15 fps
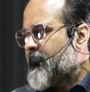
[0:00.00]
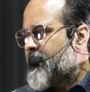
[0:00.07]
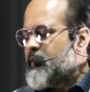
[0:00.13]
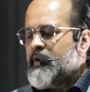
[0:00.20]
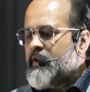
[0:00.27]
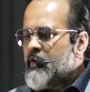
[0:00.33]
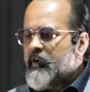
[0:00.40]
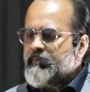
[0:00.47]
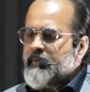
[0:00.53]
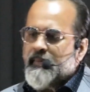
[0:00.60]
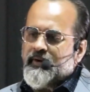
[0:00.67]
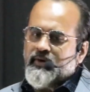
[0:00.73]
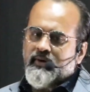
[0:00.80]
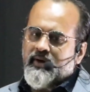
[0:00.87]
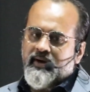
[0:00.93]
You will not be
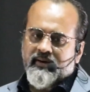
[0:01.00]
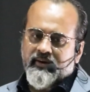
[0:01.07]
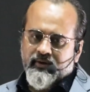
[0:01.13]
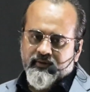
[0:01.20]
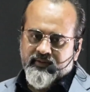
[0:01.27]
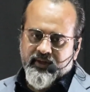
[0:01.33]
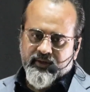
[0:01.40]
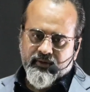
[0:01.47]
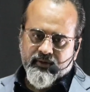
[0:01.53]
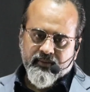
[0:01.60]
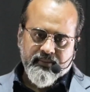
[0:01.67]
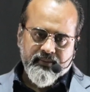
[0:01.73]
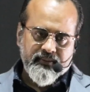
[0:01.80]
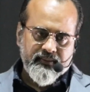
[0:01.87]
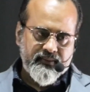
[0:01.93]
able to get rid of that
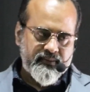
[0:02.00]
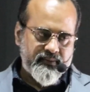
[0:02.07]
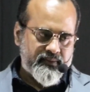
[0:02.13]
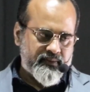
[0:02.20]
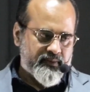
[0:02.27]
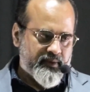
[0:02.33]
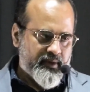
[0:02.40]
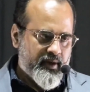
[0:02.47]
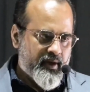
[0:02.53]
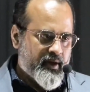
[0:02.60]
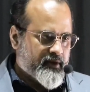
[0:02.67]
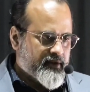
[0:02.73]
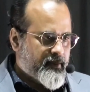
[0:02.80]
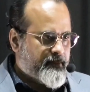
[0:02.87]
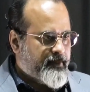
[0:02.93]
hope.
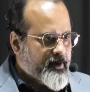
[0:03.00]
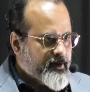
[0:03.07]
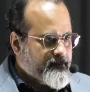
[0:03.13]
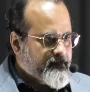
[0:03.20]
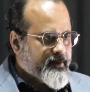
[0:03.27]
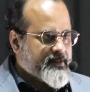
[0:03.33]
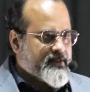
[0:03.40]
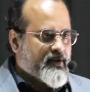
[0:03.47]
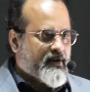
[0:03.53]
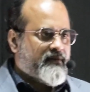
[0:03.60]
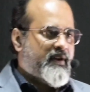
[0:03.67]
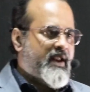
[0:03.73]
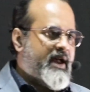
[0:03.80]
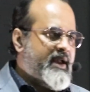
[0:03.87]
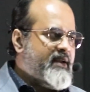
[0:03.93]
The purpose of
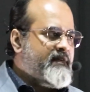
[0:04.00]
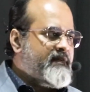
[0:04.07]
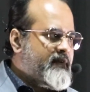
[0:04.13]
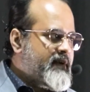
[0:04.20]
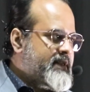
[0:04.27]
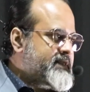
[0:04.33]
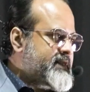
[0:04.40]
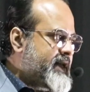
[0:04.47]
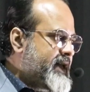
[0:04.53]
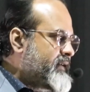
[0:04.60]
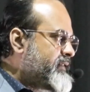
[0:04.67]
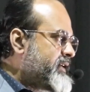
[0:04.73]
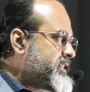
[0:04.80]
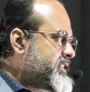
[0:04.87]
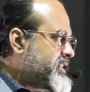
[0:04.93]
life is
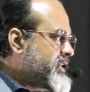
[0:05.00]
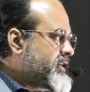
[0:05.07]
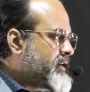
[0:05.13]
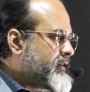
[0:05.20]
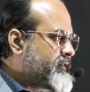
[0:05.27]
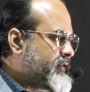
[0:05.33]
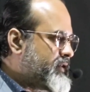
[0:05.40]
elevation of